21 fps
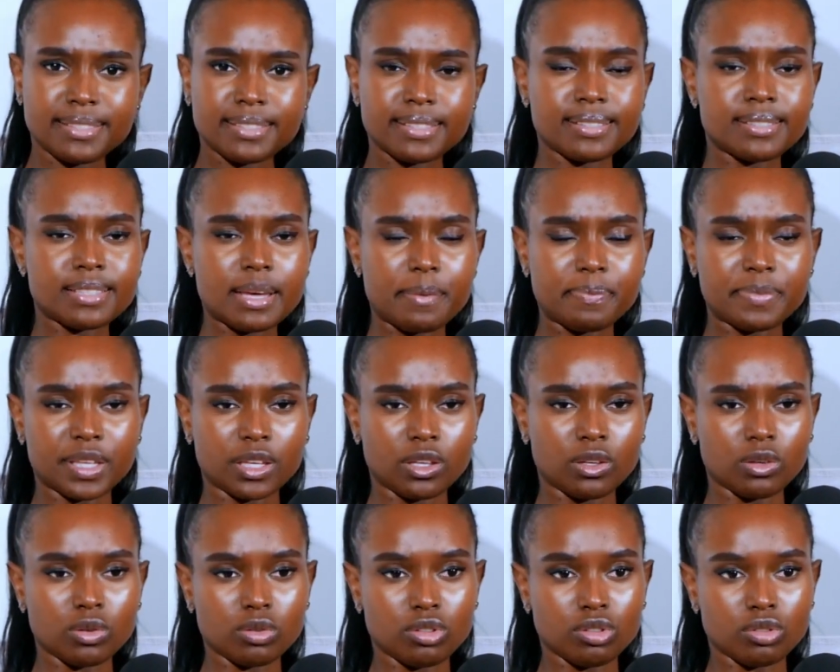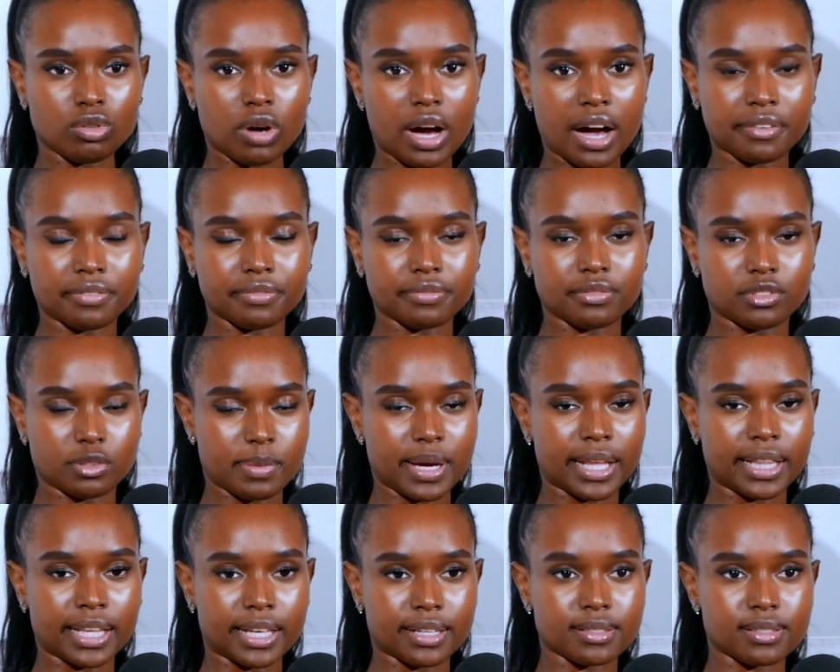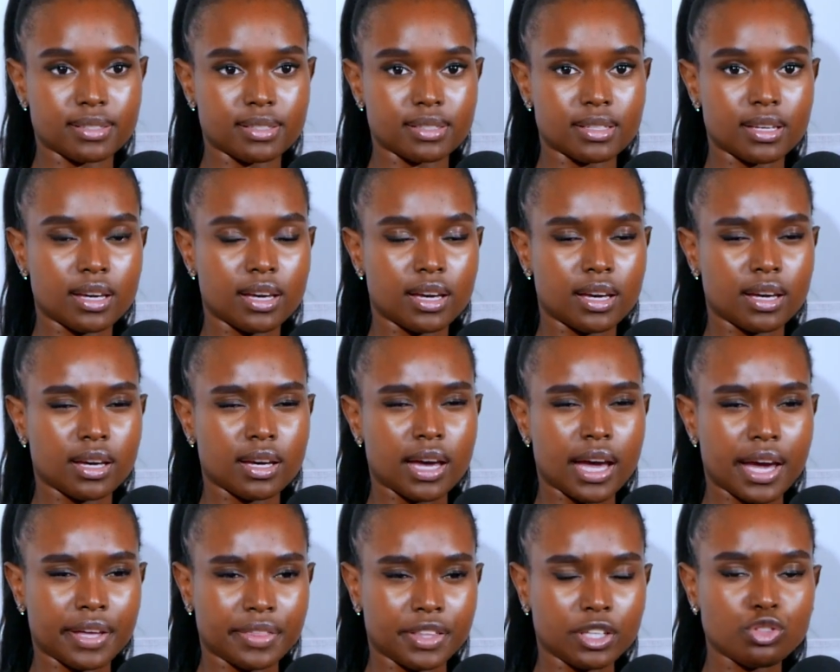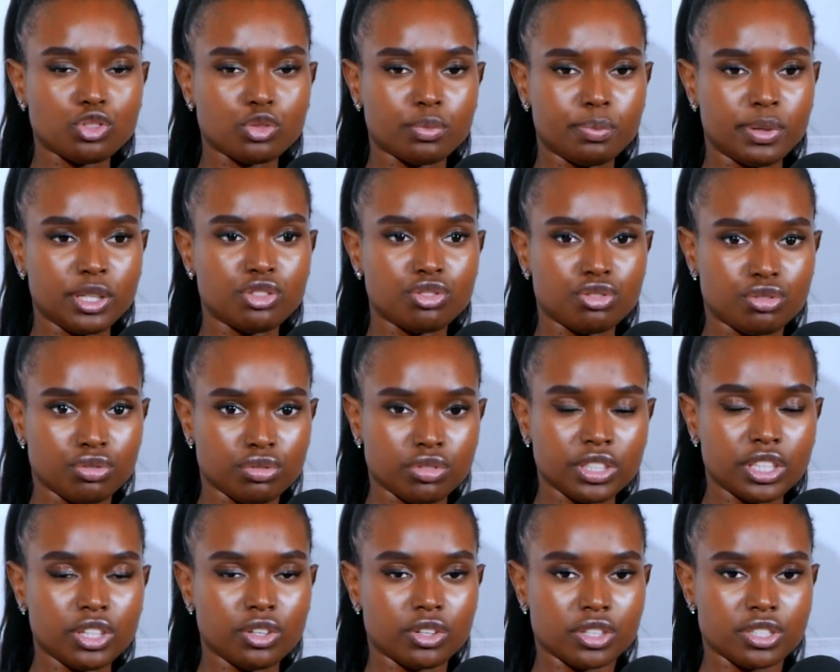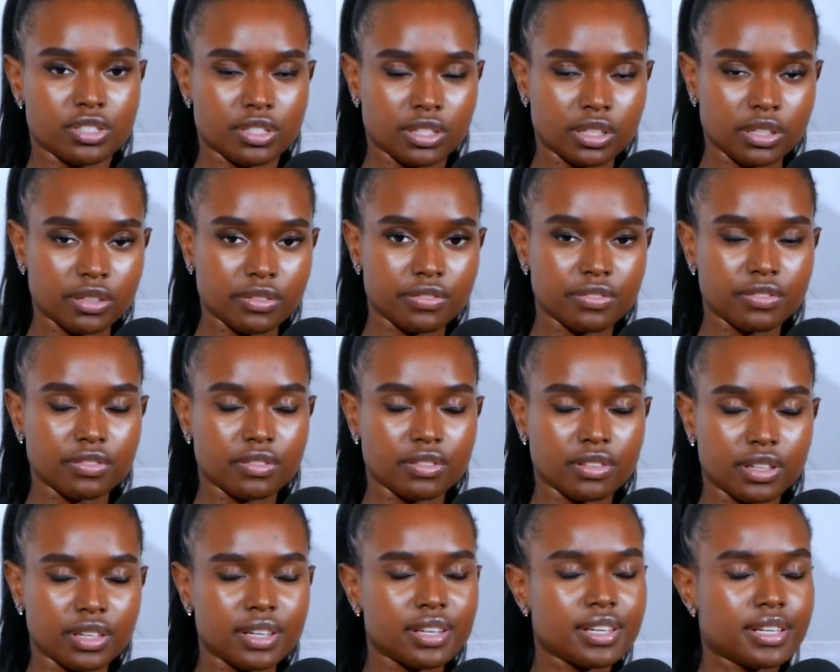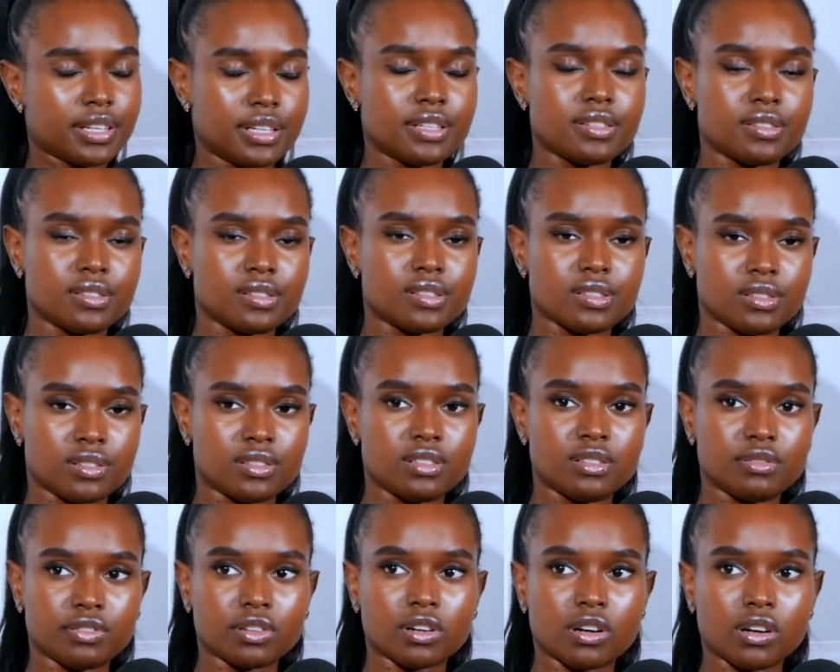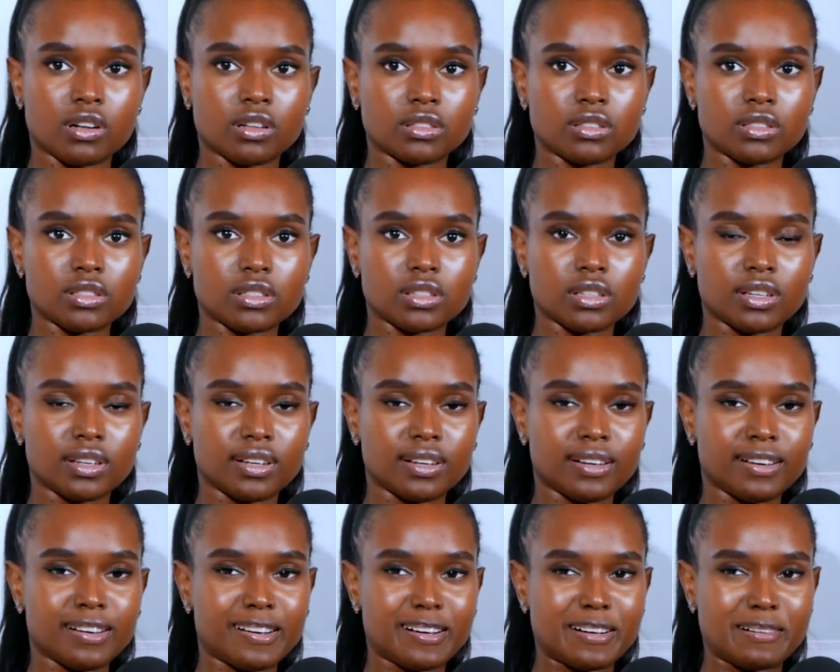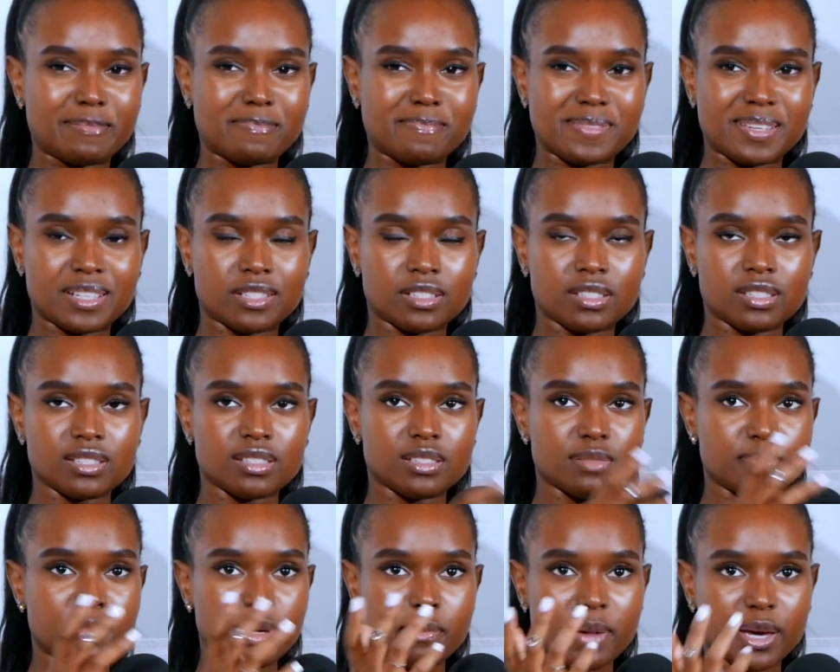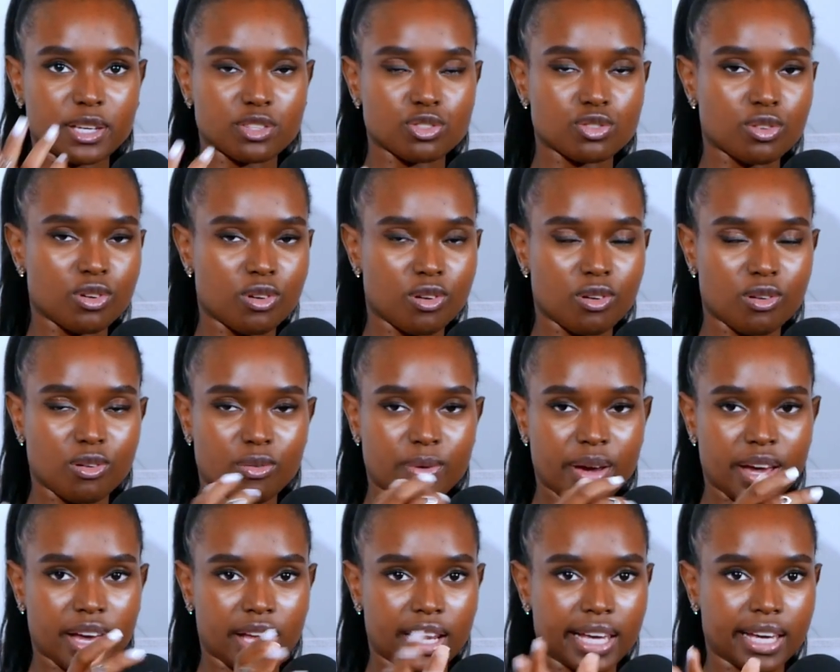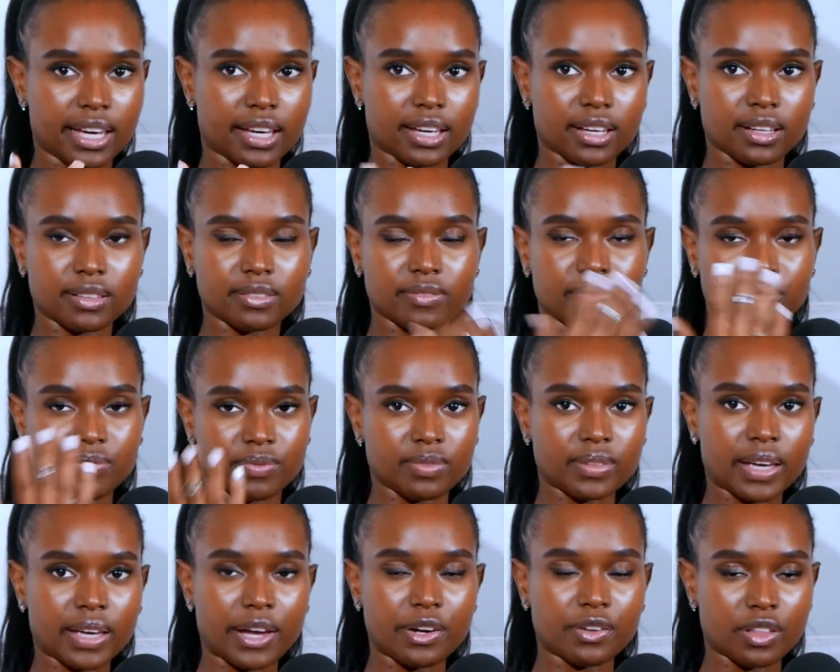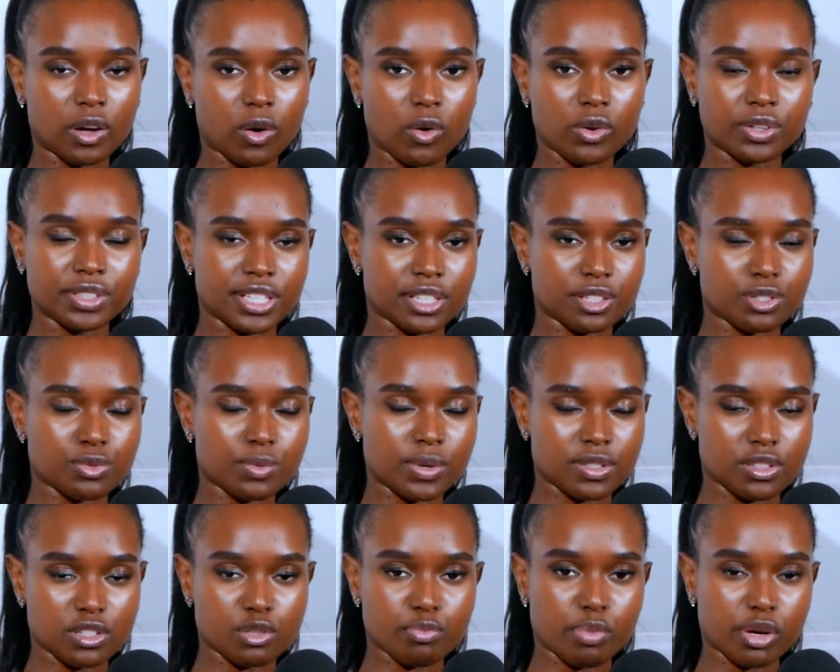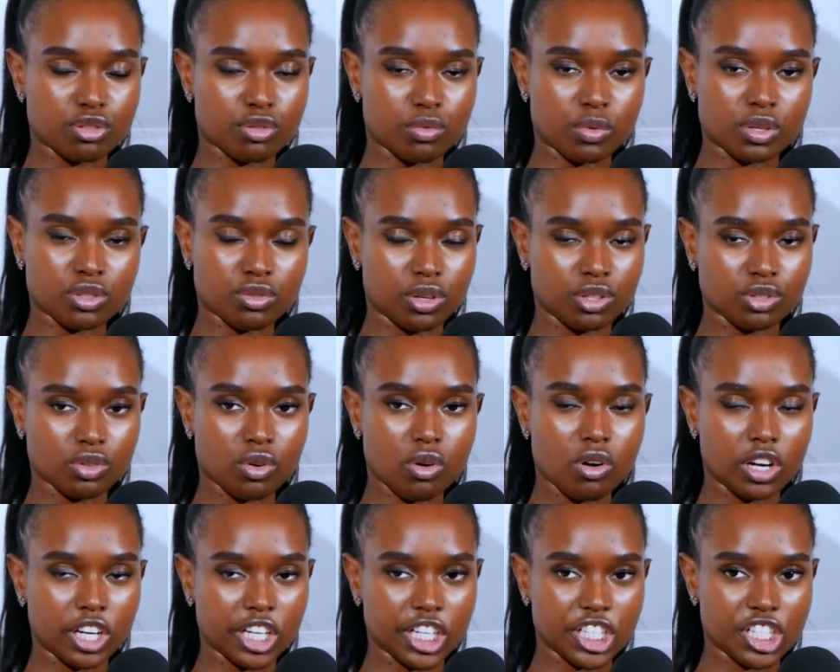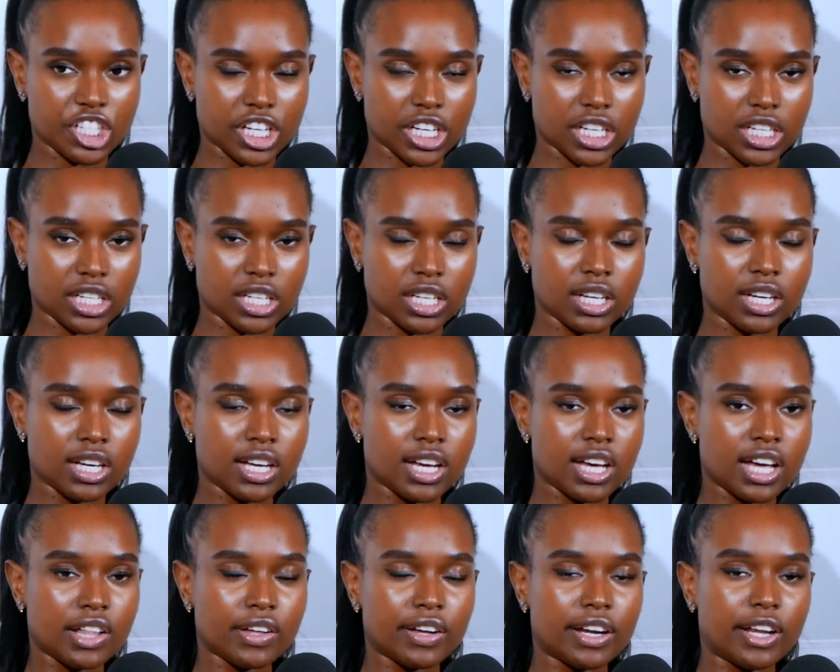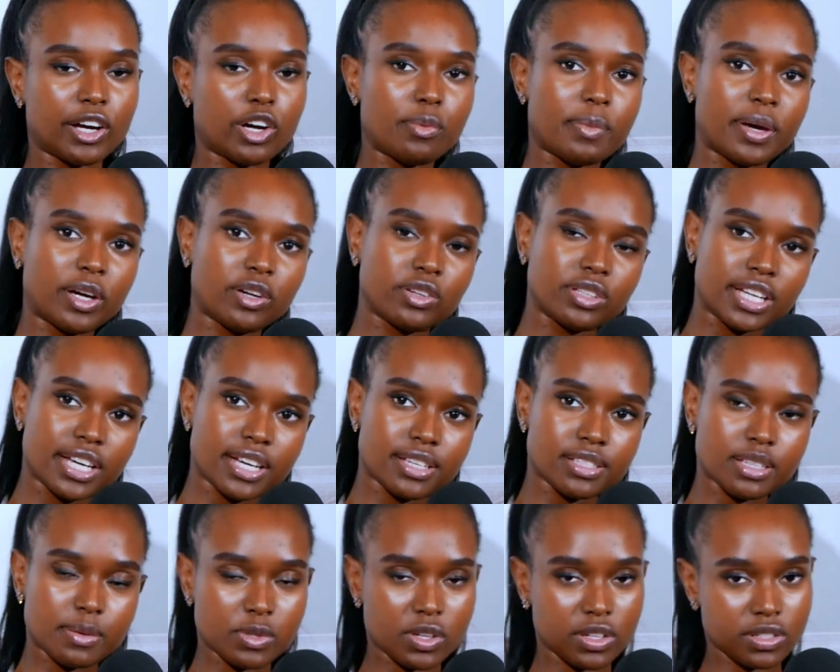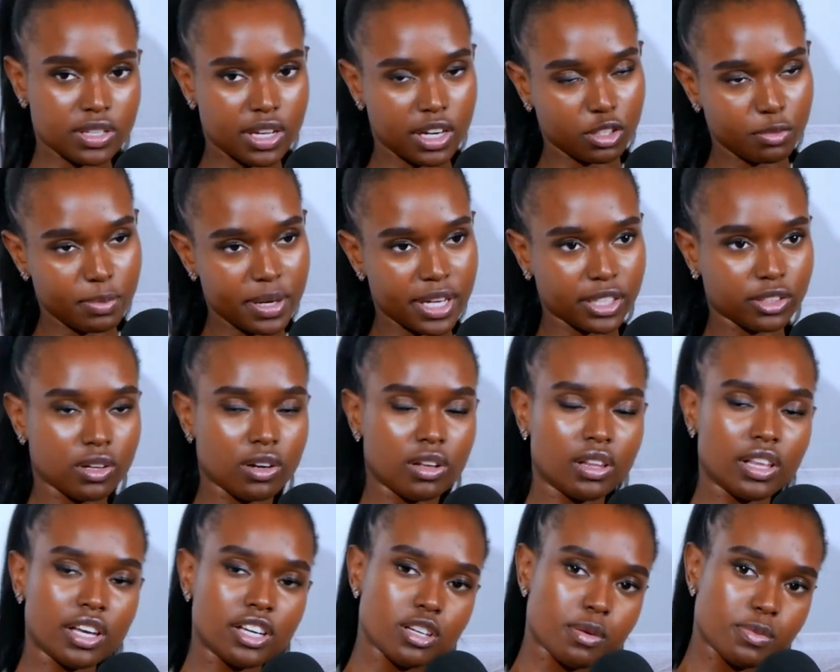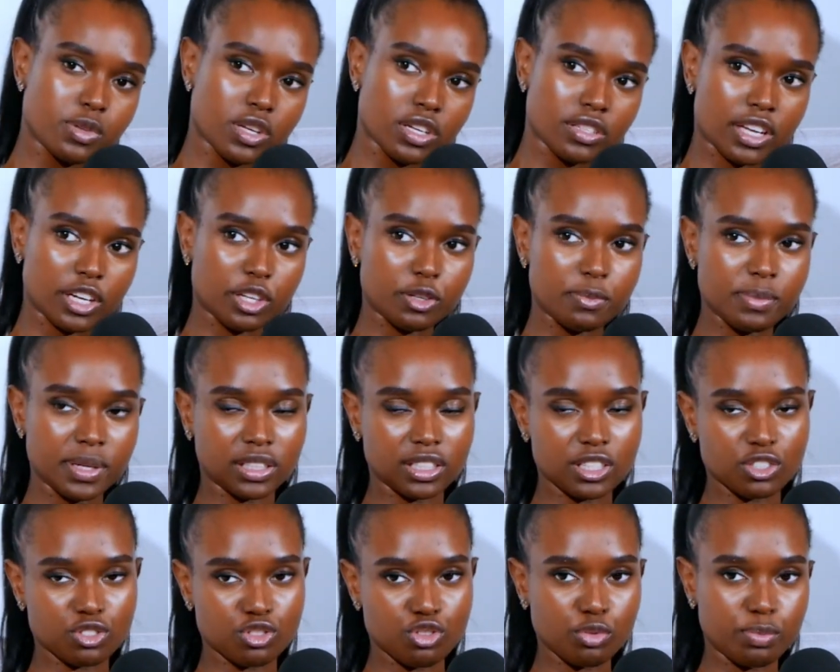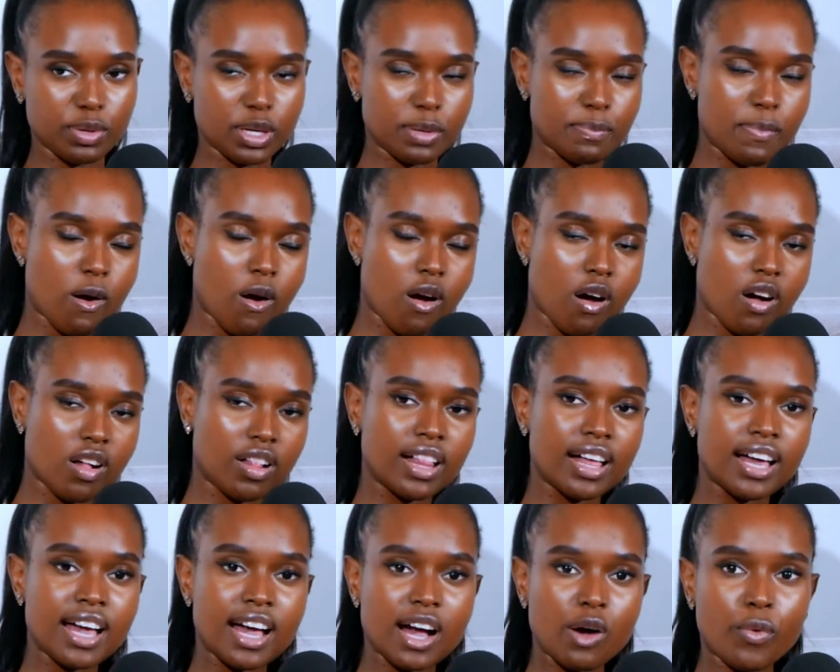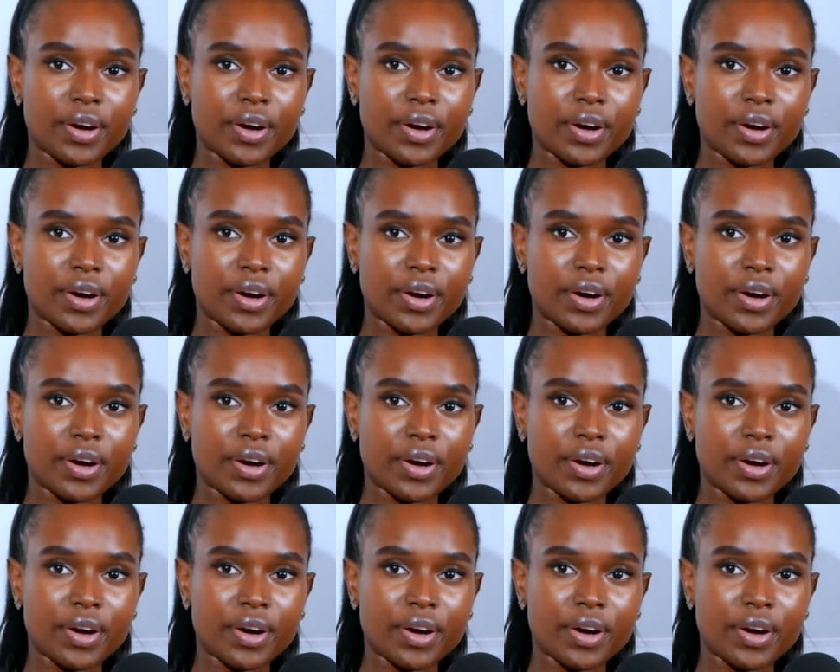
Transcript: it's it's something you you have to balance i think to be truly yourself is is difficult um, there's this meme I saw where like kind of the context was this person was going to college and I'm like, oh my goodness, I'm so excited to be at college. I'm so excited to meet these new people.